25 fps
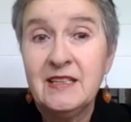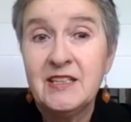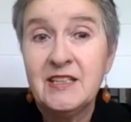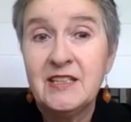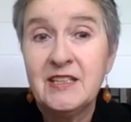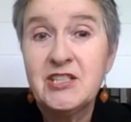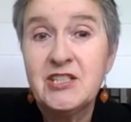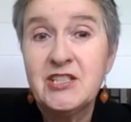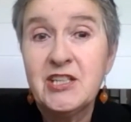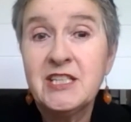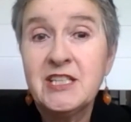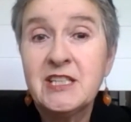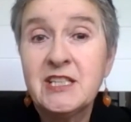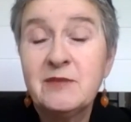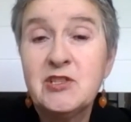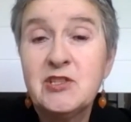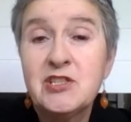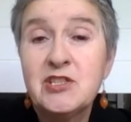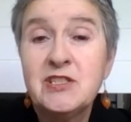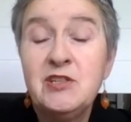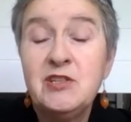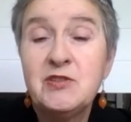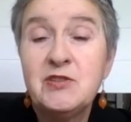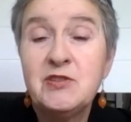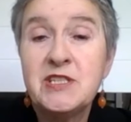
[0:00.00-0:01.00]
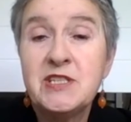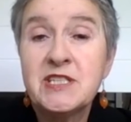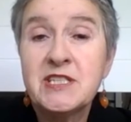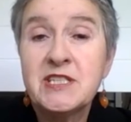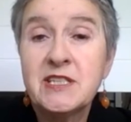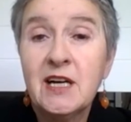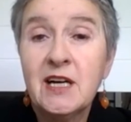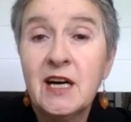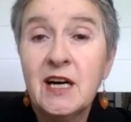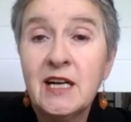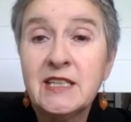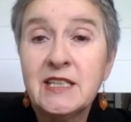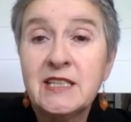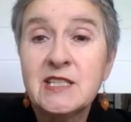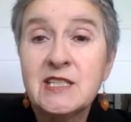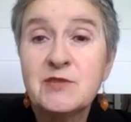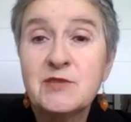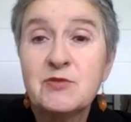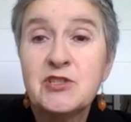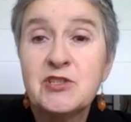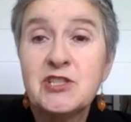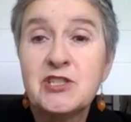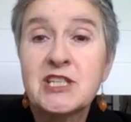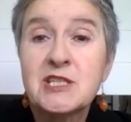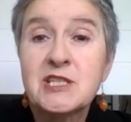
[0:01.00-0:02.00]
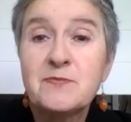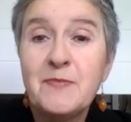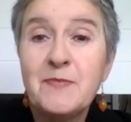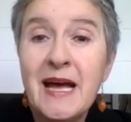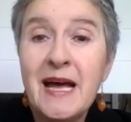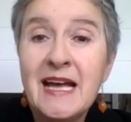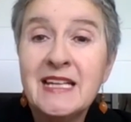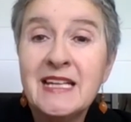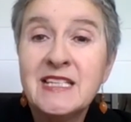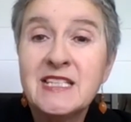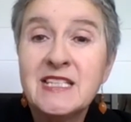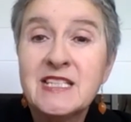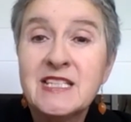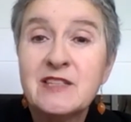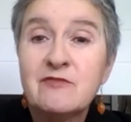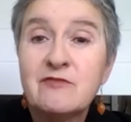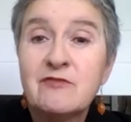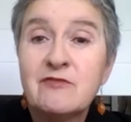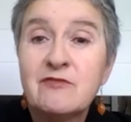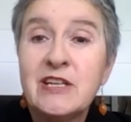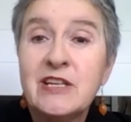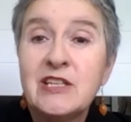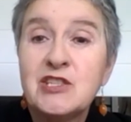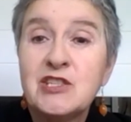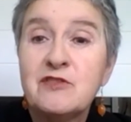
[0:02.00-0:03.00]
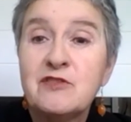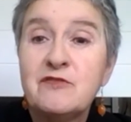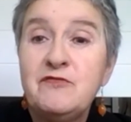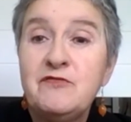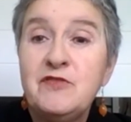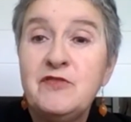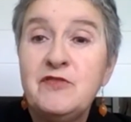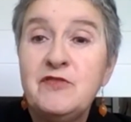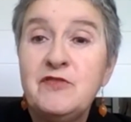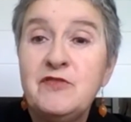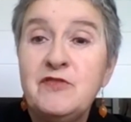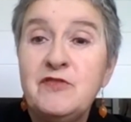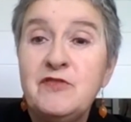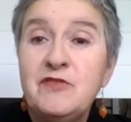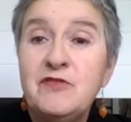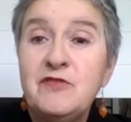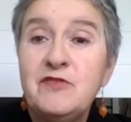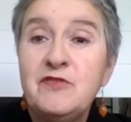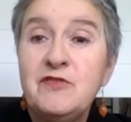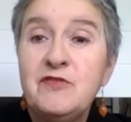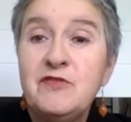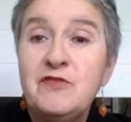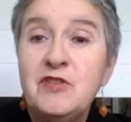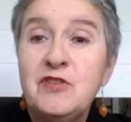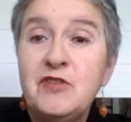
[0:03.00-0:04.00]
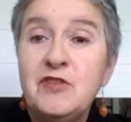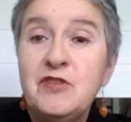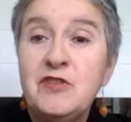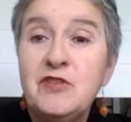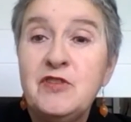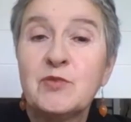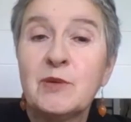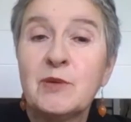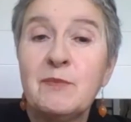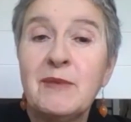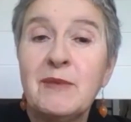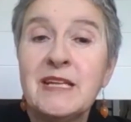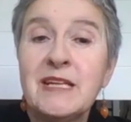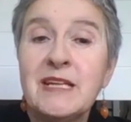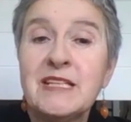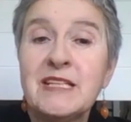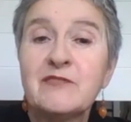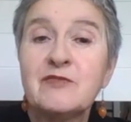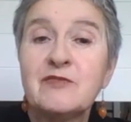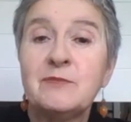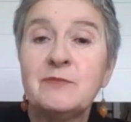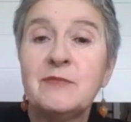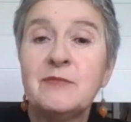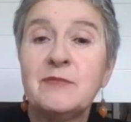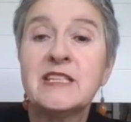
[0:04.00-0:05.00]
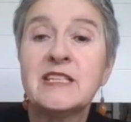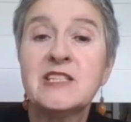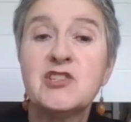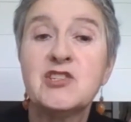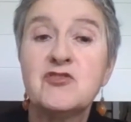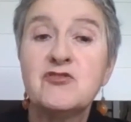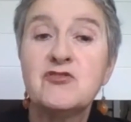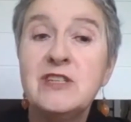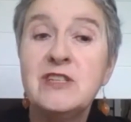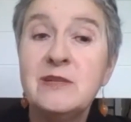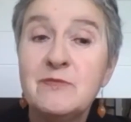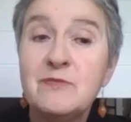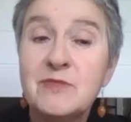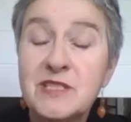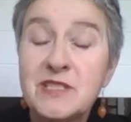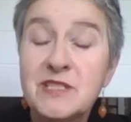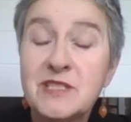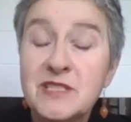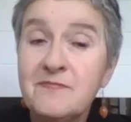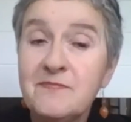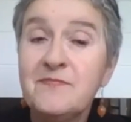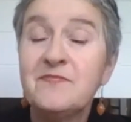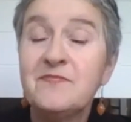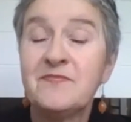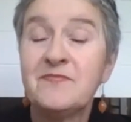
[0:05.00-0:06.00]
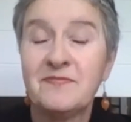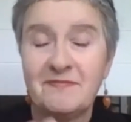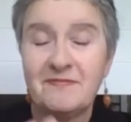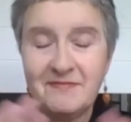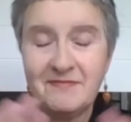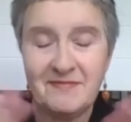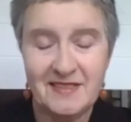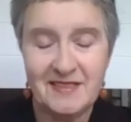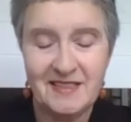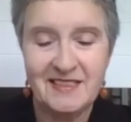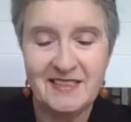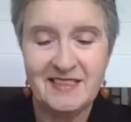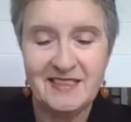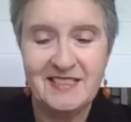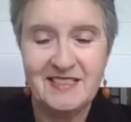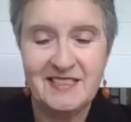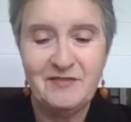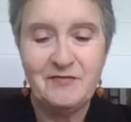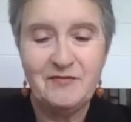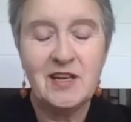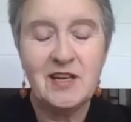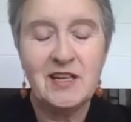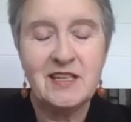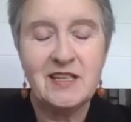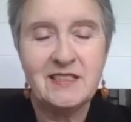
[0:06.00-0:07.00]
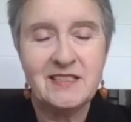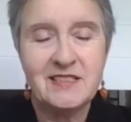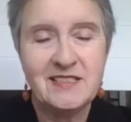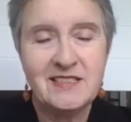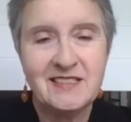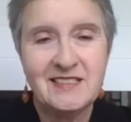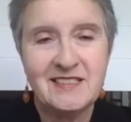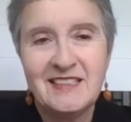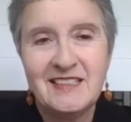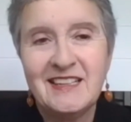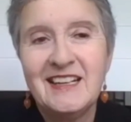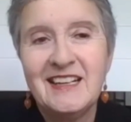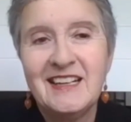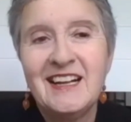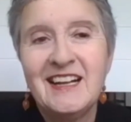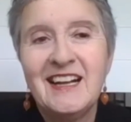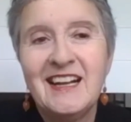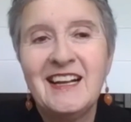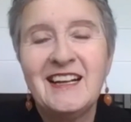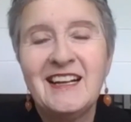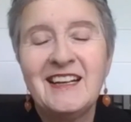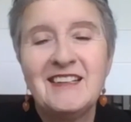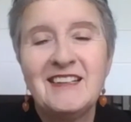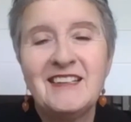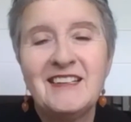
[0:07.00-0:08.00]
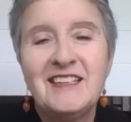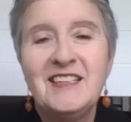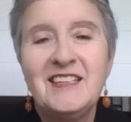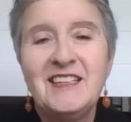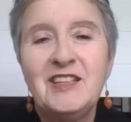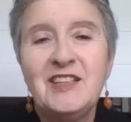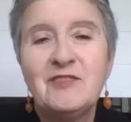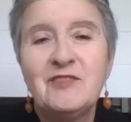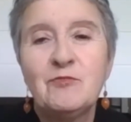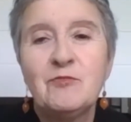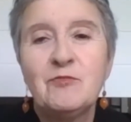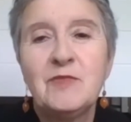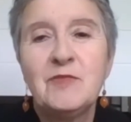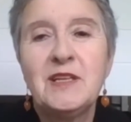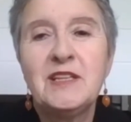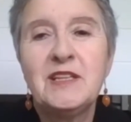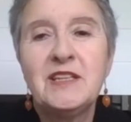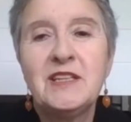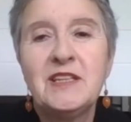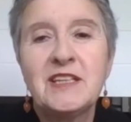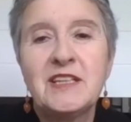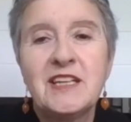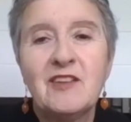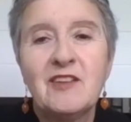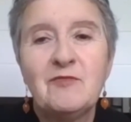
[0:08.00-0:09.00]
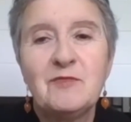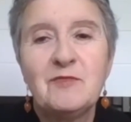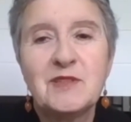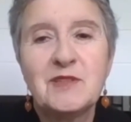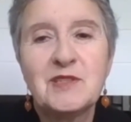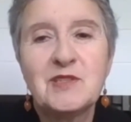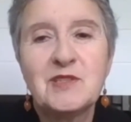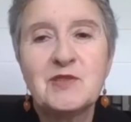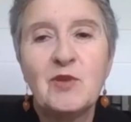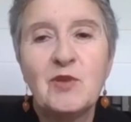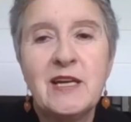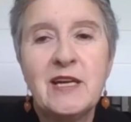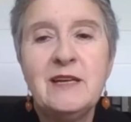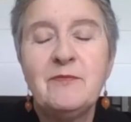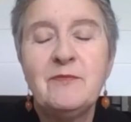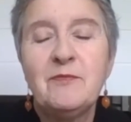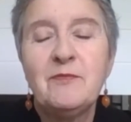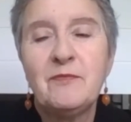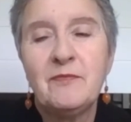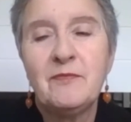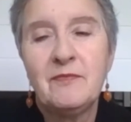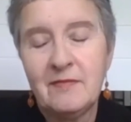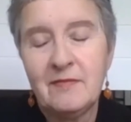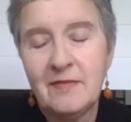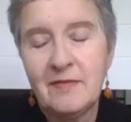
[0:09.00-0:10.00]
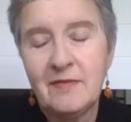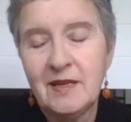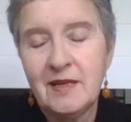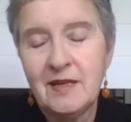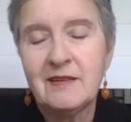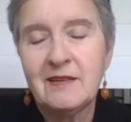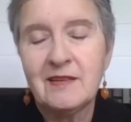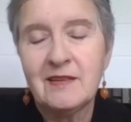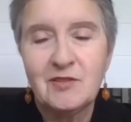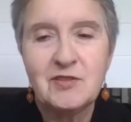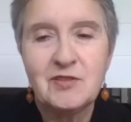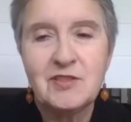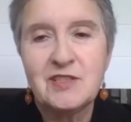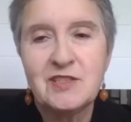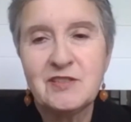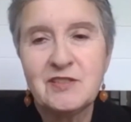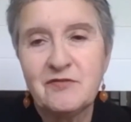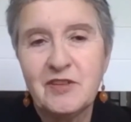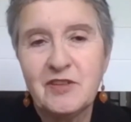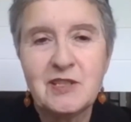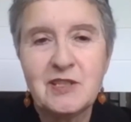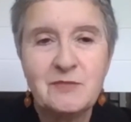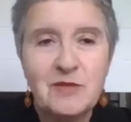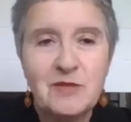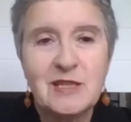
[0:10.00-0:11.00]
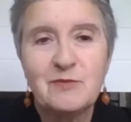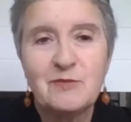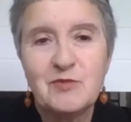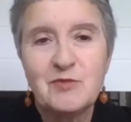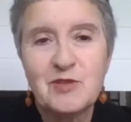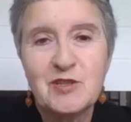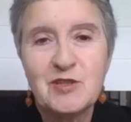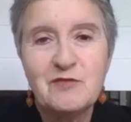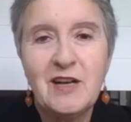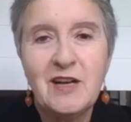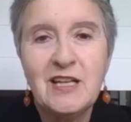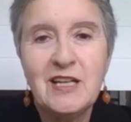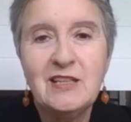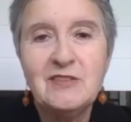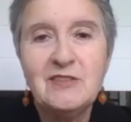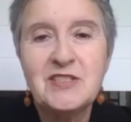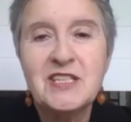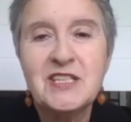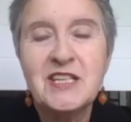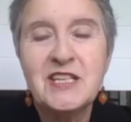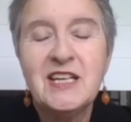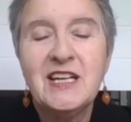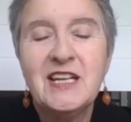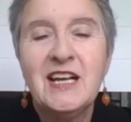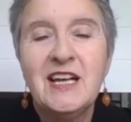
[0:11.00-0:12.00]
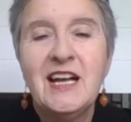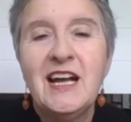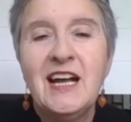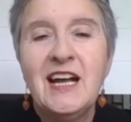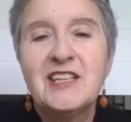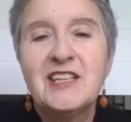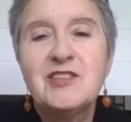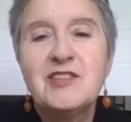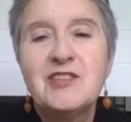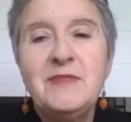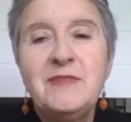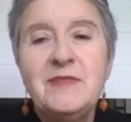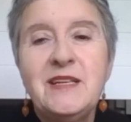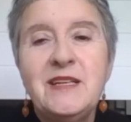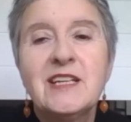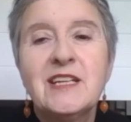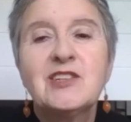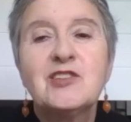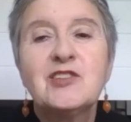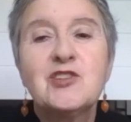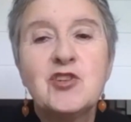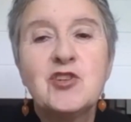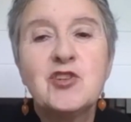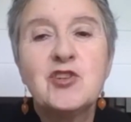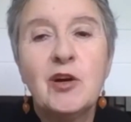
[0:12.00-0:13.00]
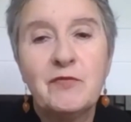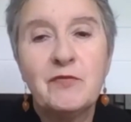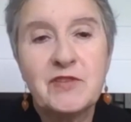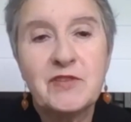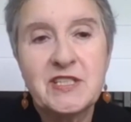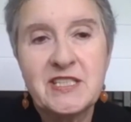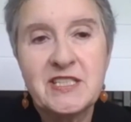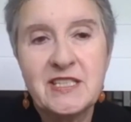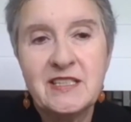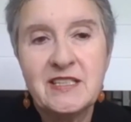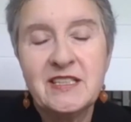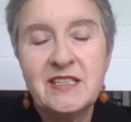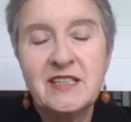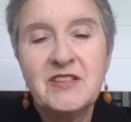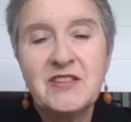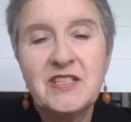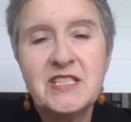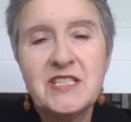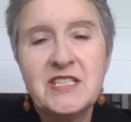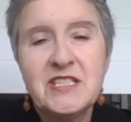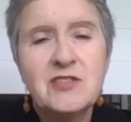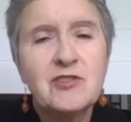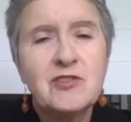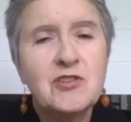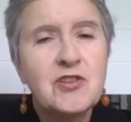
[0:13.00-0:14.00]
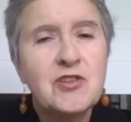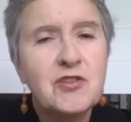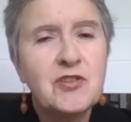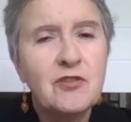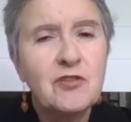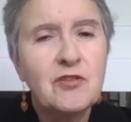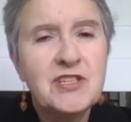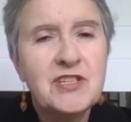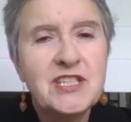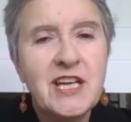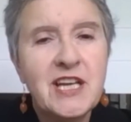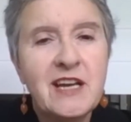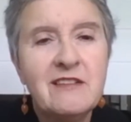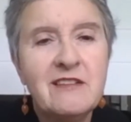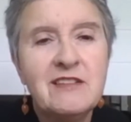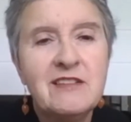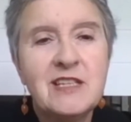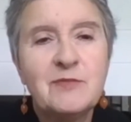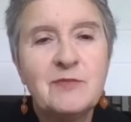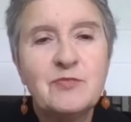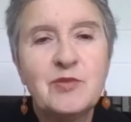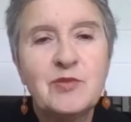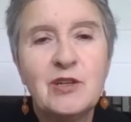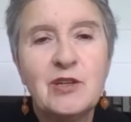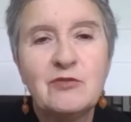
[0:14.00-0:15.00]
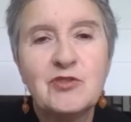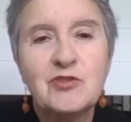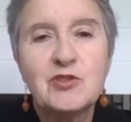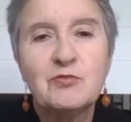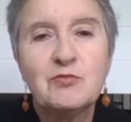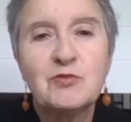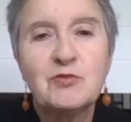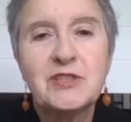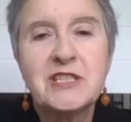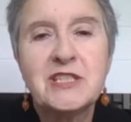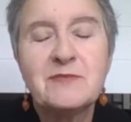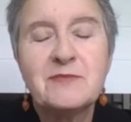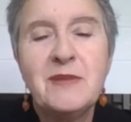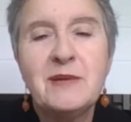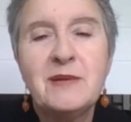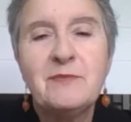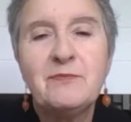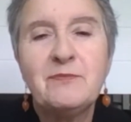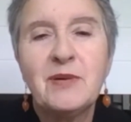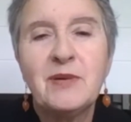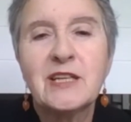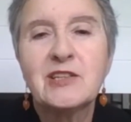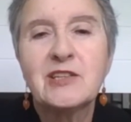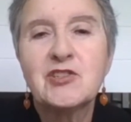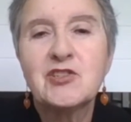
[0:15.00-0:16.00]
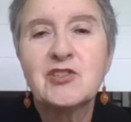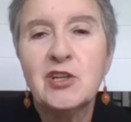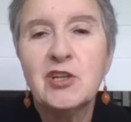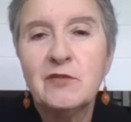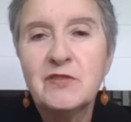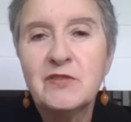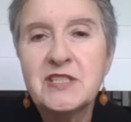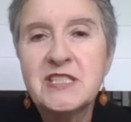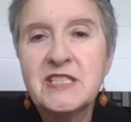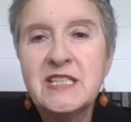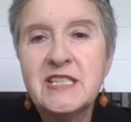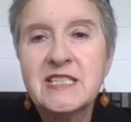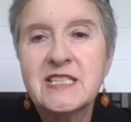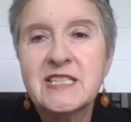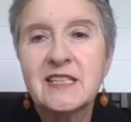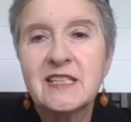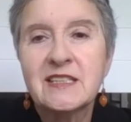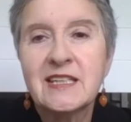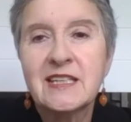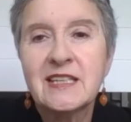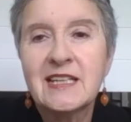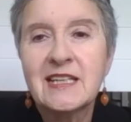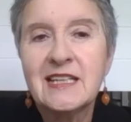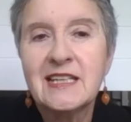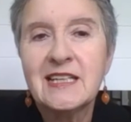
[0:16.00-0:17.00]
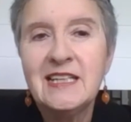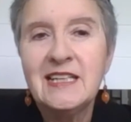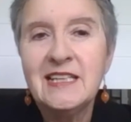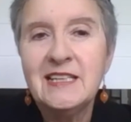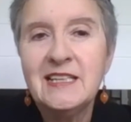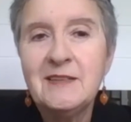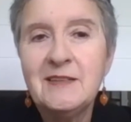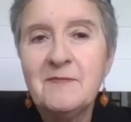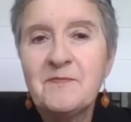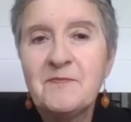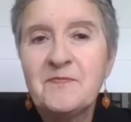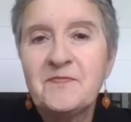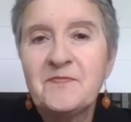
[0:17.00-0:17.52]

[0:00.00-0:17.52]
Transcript: Charity Commission uses guidance which expands the range of views to be considered problematic from extremism, defined in the government's way, according to fundamental British values, to mere controversy. Now, this is an authoritarian approach. What is meant by controversy is unclear,